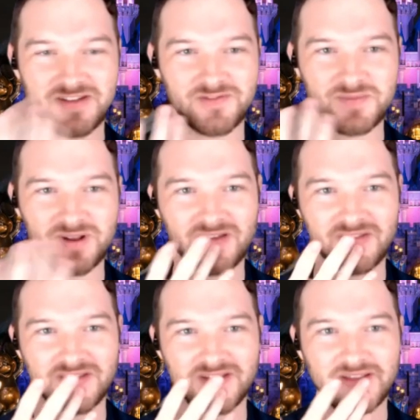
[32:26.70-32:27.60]
even been
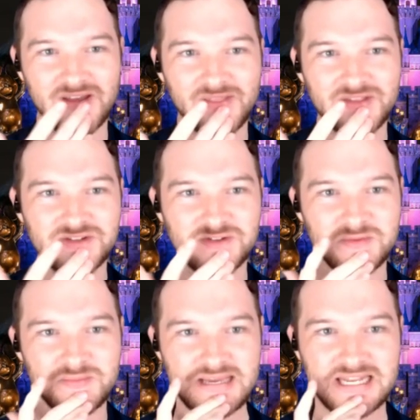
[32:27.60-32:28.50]
on the on the
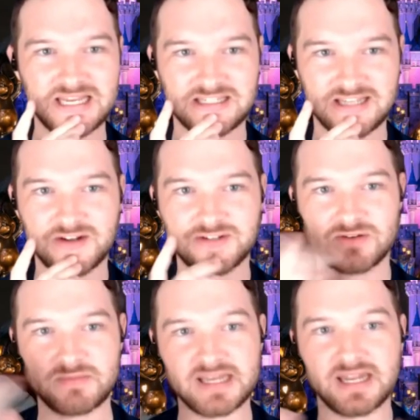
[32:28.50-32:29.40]
Zoom meeting because they are
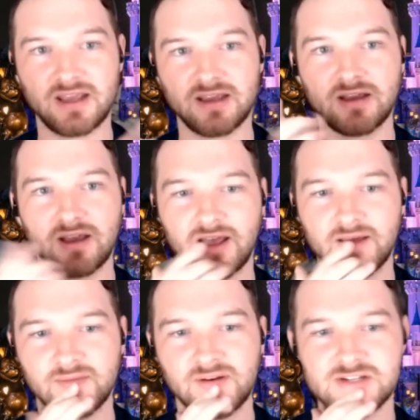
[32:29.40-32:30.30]
still meeting
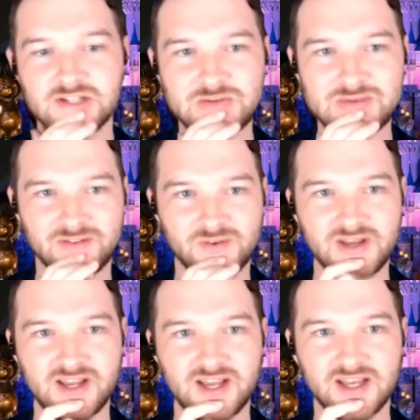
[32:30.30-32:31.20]
um, on Zoom every
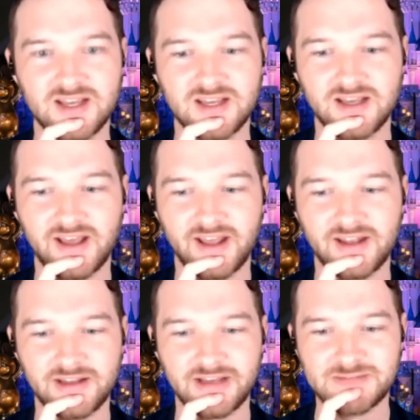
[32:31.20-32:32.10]
week, mm-hmm.
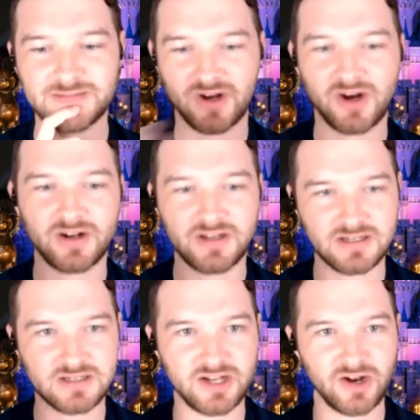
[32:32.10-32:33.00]
and uh, it's been hard
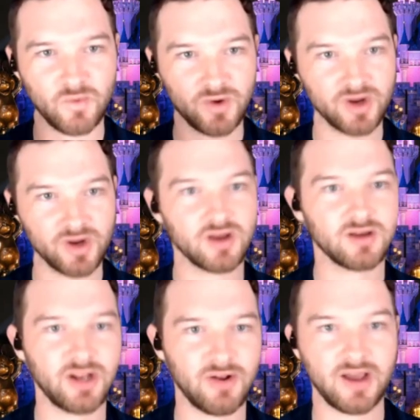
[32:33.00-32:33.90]
because you know work,
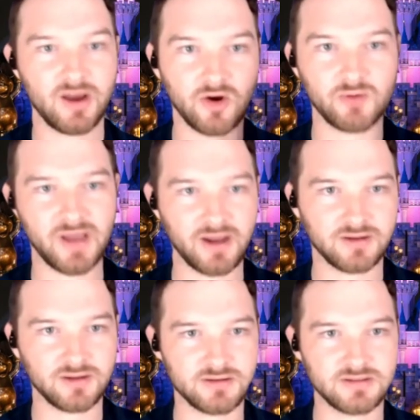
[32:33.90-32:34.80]
you know, I got called
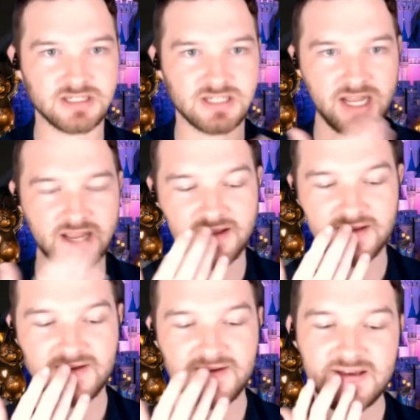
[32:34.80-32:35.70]
back to Disney,
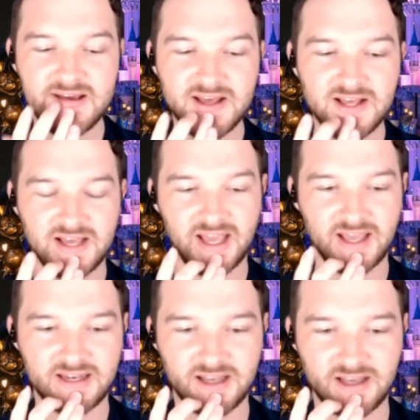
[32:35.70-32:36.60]
mm-hmm.
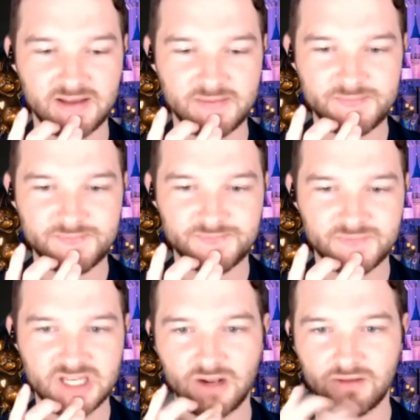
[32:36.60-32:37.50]
and um,
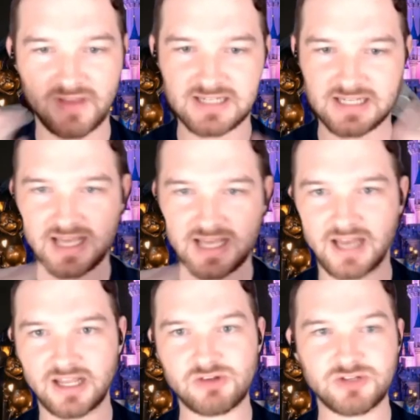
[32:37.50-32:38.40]
you know things like that,
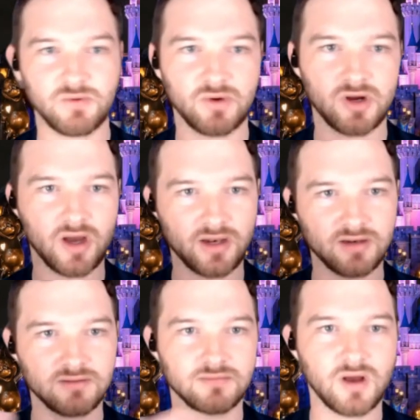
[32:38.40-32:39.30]
and I usually work
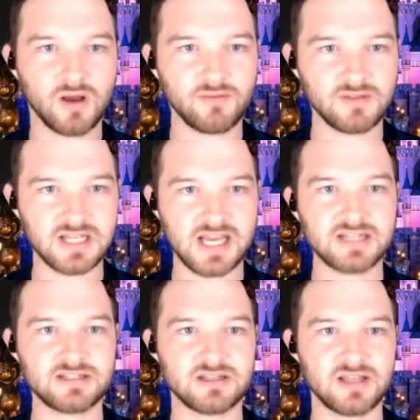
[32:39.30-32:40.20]
on on the
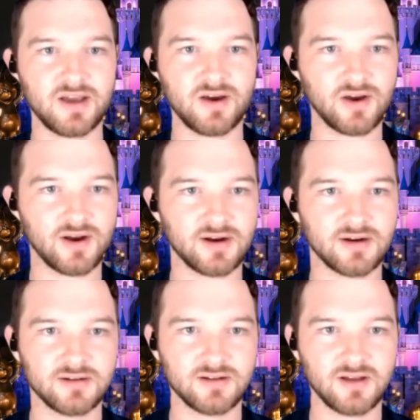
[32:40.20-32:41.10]
days that they
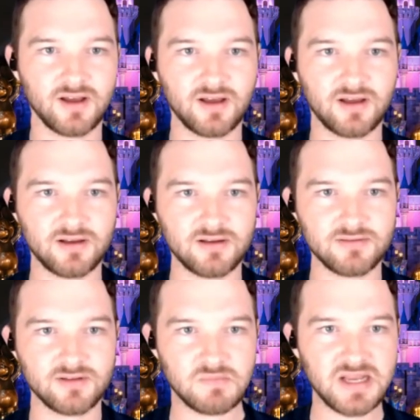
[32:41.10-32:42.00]
are uh,
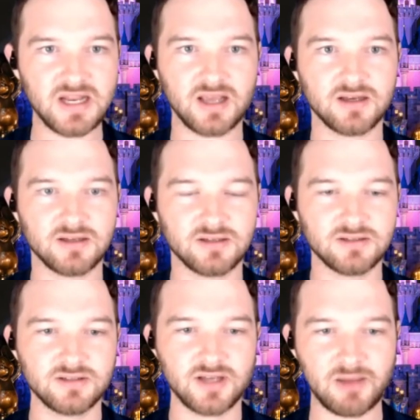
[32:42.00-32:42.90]
they're meeting,
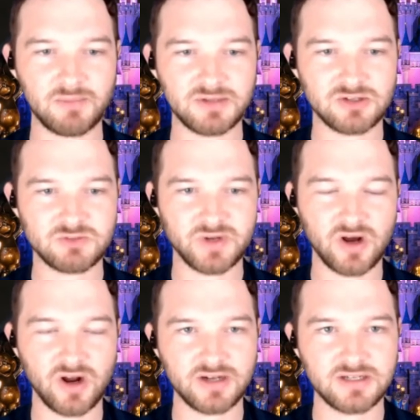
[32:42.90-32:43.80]
mm-hmm. um, and so it's been
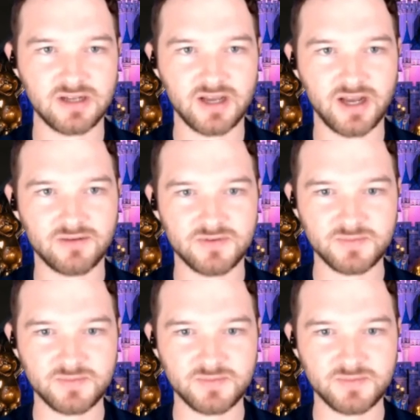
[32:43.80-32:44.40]
hard to kind of